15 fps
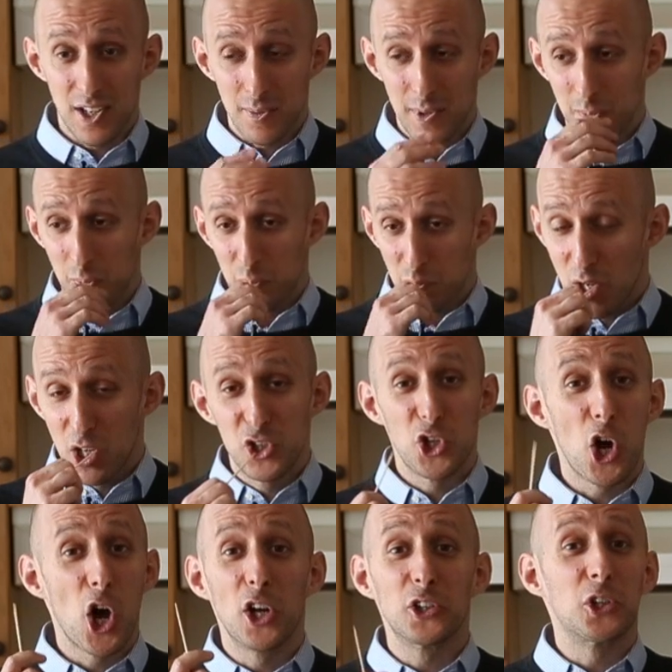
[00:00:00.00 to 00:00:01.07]
I mean,
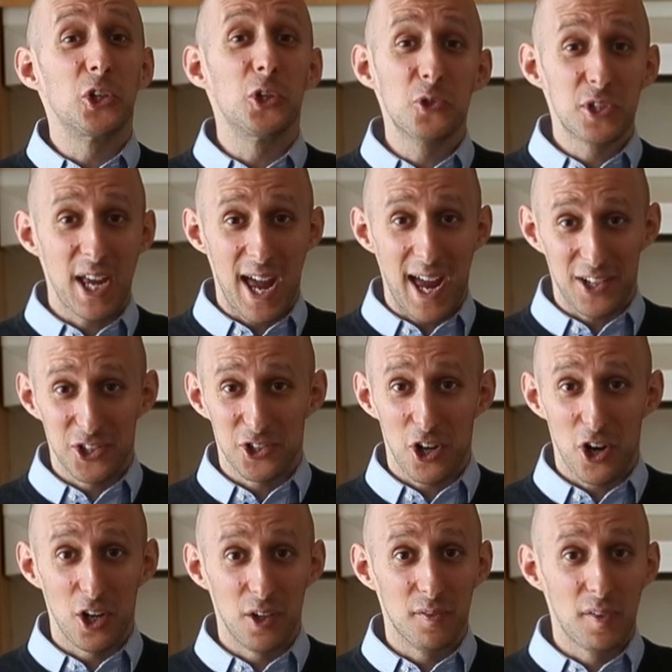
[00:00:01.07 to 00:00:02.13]
John Cusack,
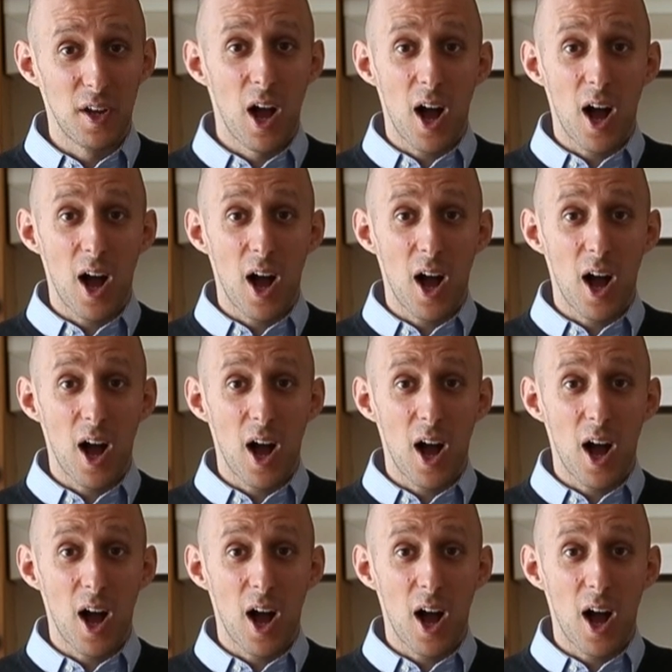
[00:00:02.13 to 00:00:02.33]
star of